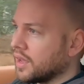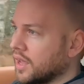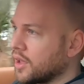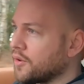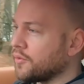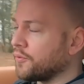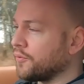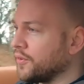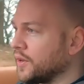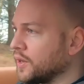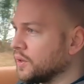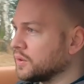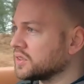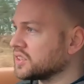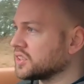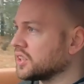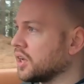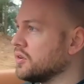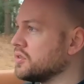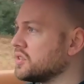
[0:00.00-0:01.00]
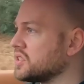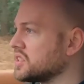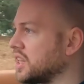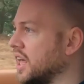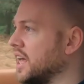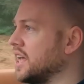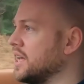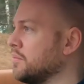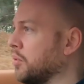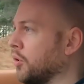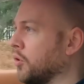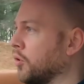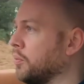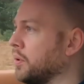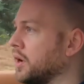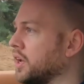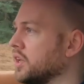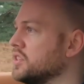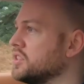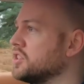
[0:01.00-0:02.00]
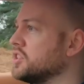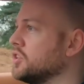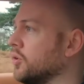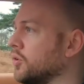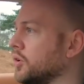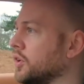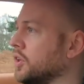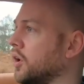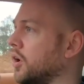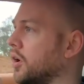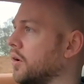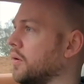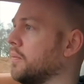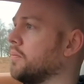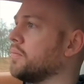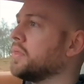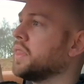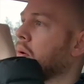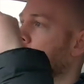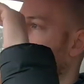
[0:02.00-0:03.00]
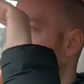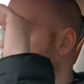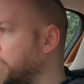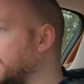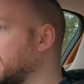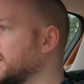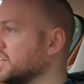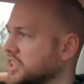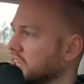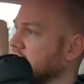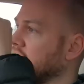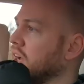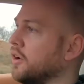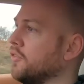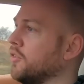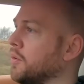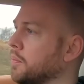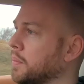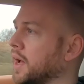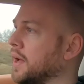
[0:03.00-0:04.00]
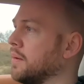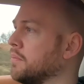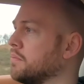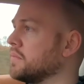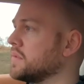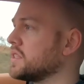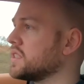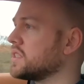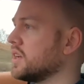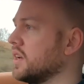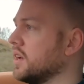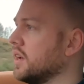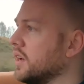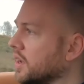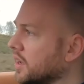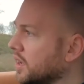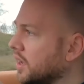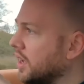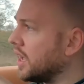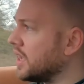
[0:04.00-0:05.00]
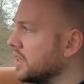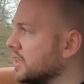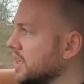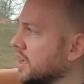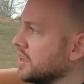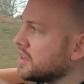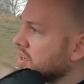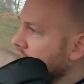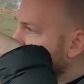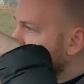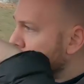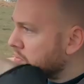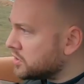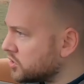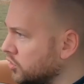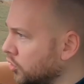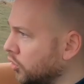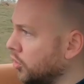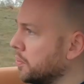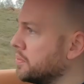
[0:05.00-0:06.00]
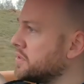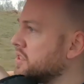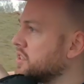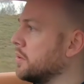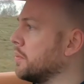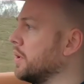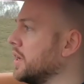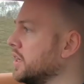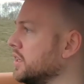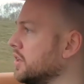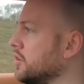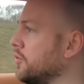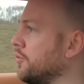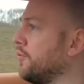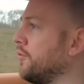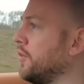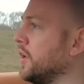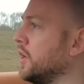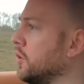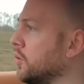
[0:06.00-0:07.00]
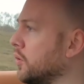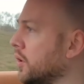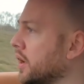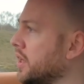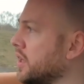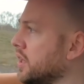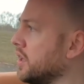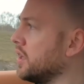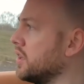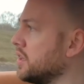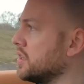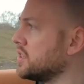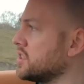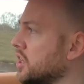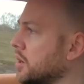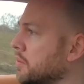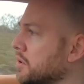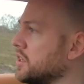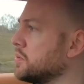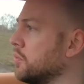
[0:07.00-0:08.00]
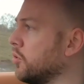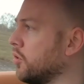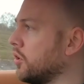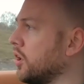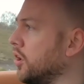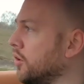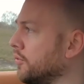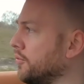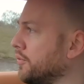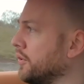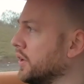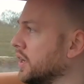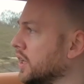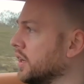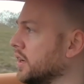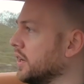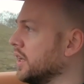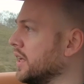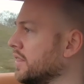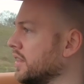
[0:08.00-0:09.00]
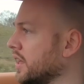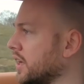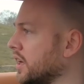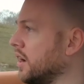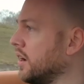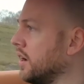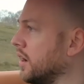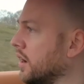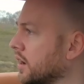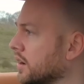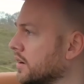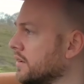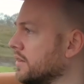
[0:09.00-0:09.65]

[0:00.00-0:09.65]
It feels so stable because you're not bashing over bumps. It absorbs them, and you feel so much more confident in the car.